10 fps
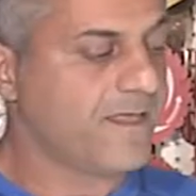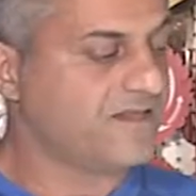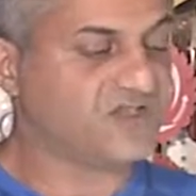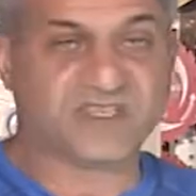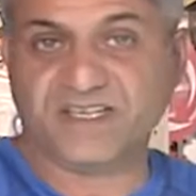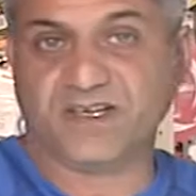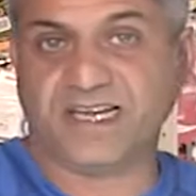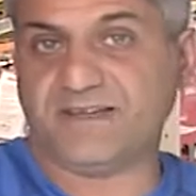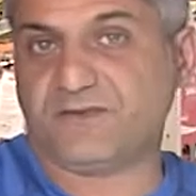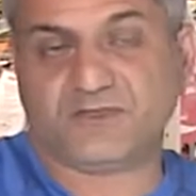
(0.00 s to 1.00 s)
Skill
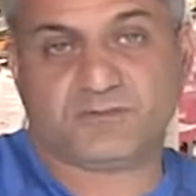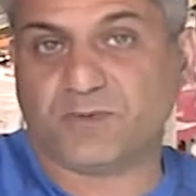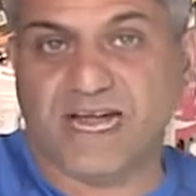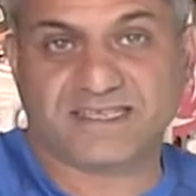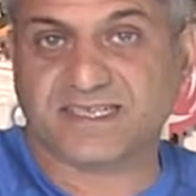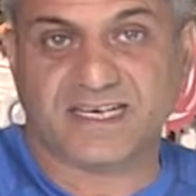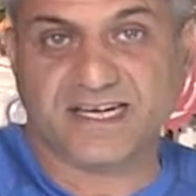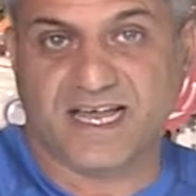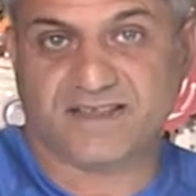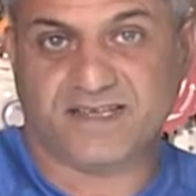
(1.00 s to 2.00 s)
levels, practically
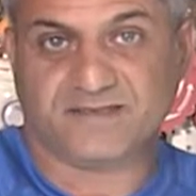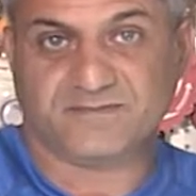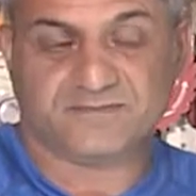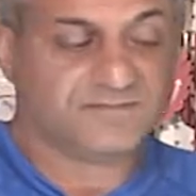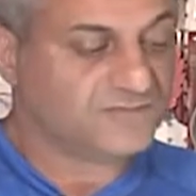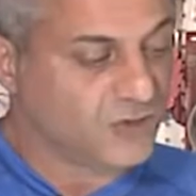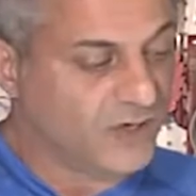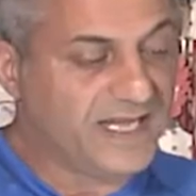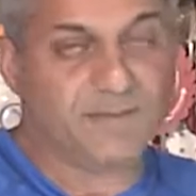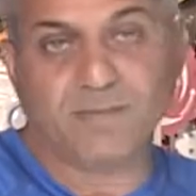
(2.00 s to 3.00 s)
nothing. So
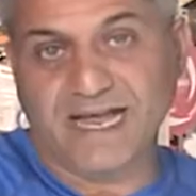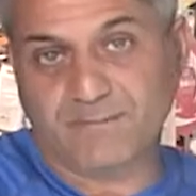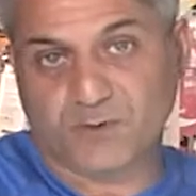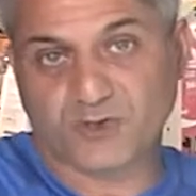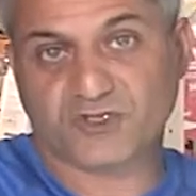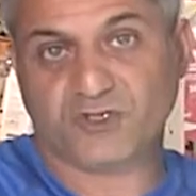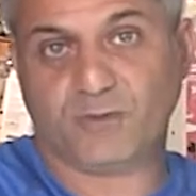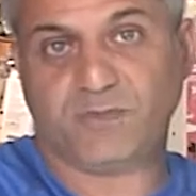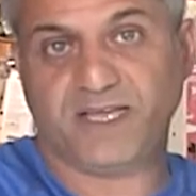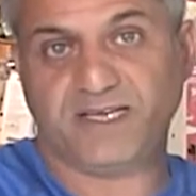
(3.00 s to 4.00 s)
again, my personal
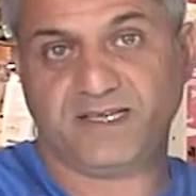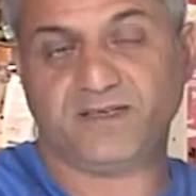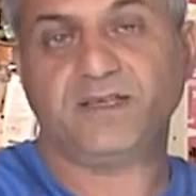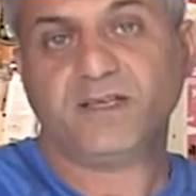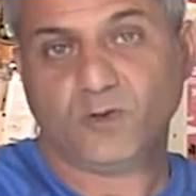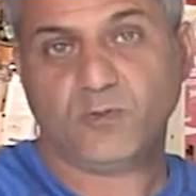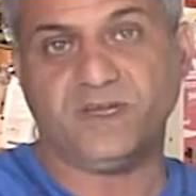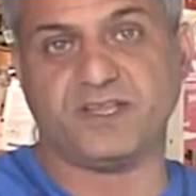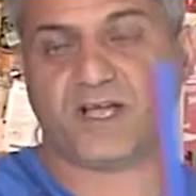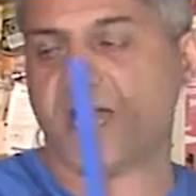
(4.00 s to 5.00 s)
opinion will
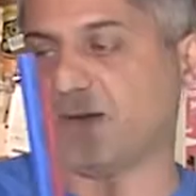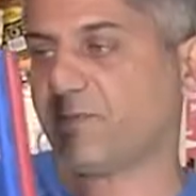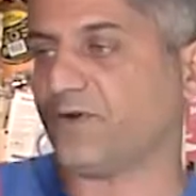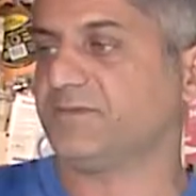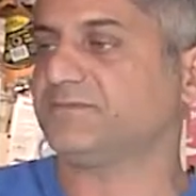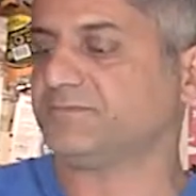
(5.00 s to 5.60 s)
be the copper.